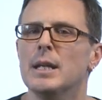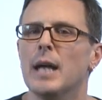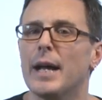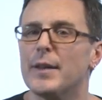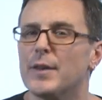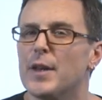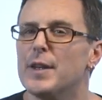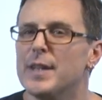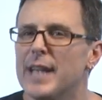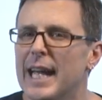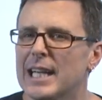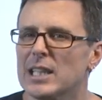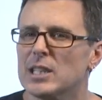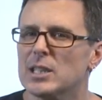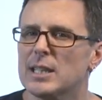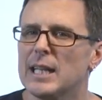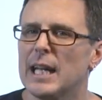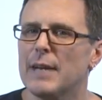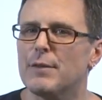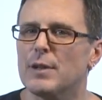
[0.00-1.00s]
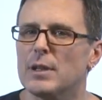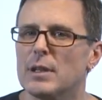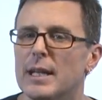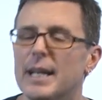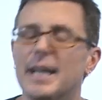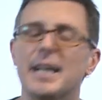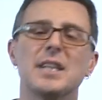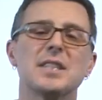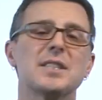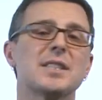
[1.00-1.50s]
And the next level
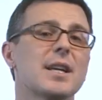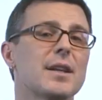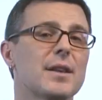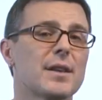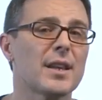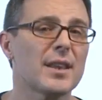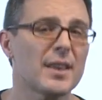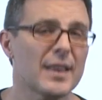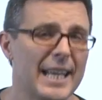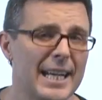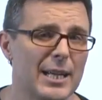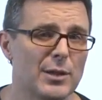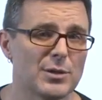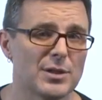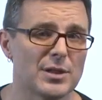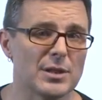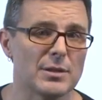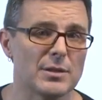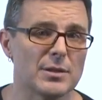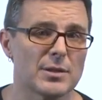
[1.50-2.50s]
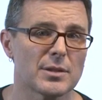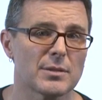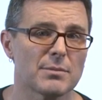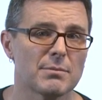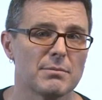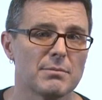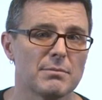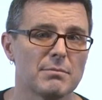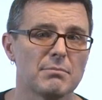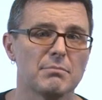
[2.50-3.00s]
is the thousands.
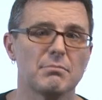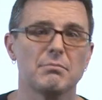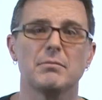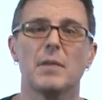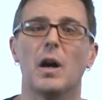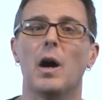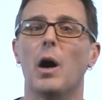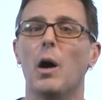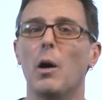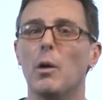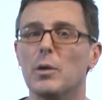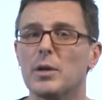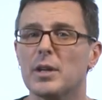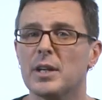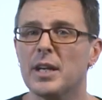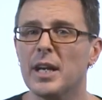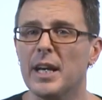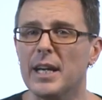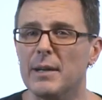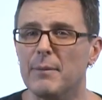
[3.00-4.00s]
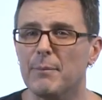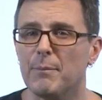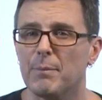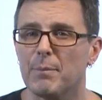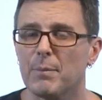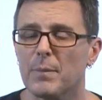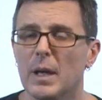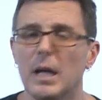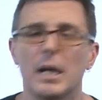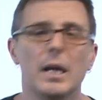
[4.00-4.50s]
Okay,
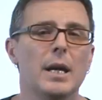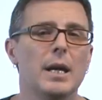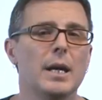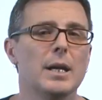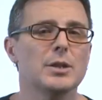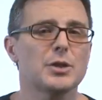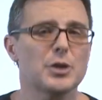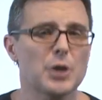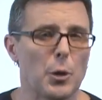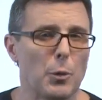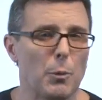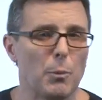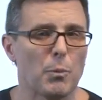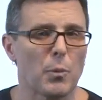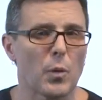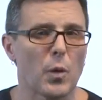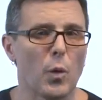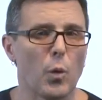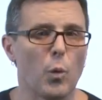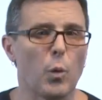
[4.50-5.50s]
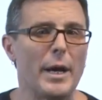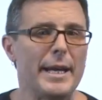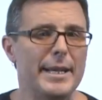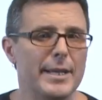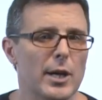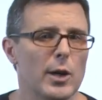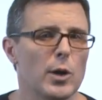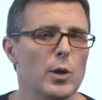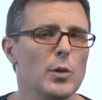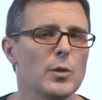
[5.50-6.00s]
so we
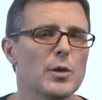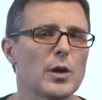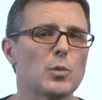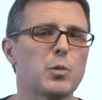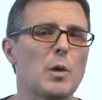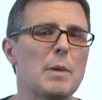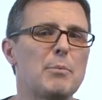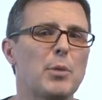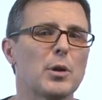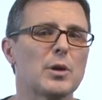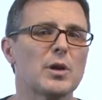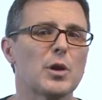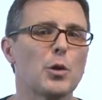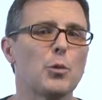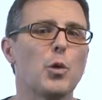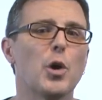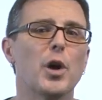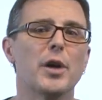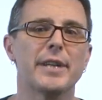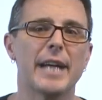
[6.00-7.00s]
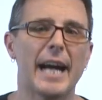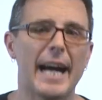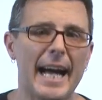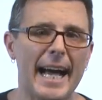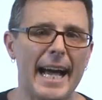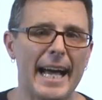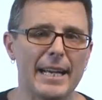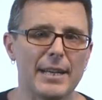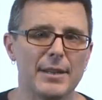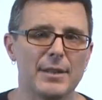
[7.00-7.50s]
know that we put the word
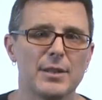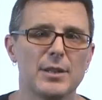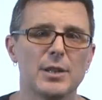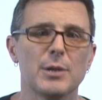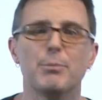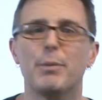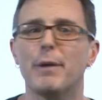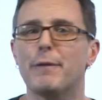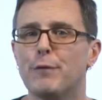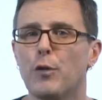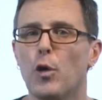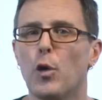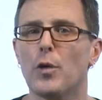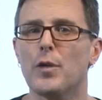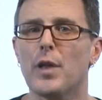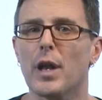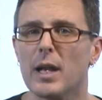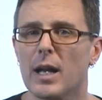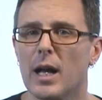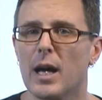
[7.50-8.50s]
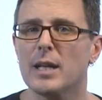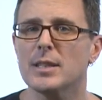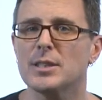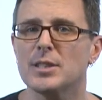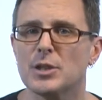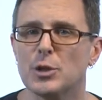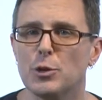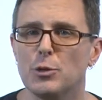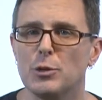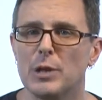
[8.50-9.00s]
and before the
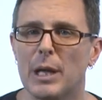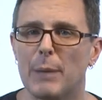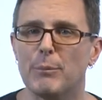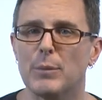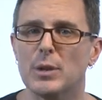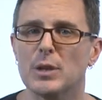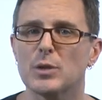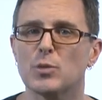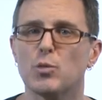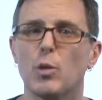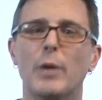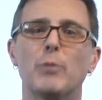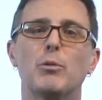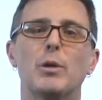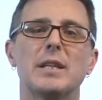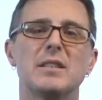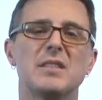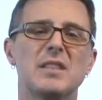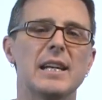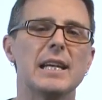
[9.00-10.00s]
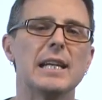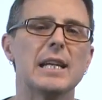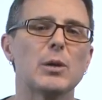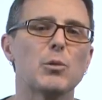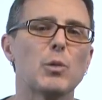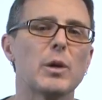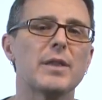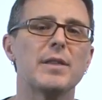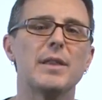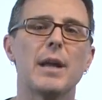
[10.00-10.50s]
last two numbers when we're
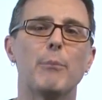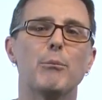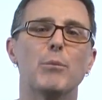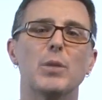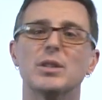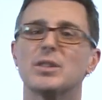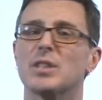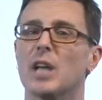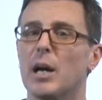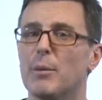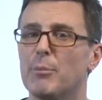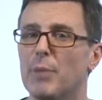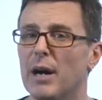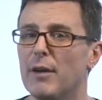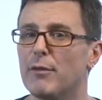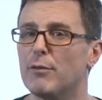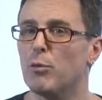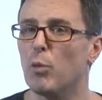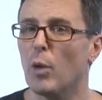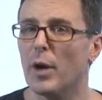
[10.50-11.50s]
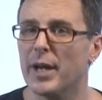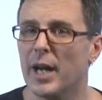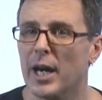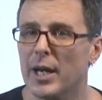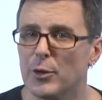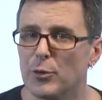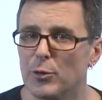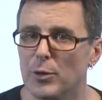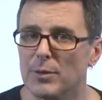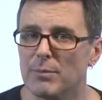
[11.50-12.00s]
dealing with numbers above
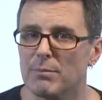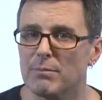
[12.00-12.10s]
100.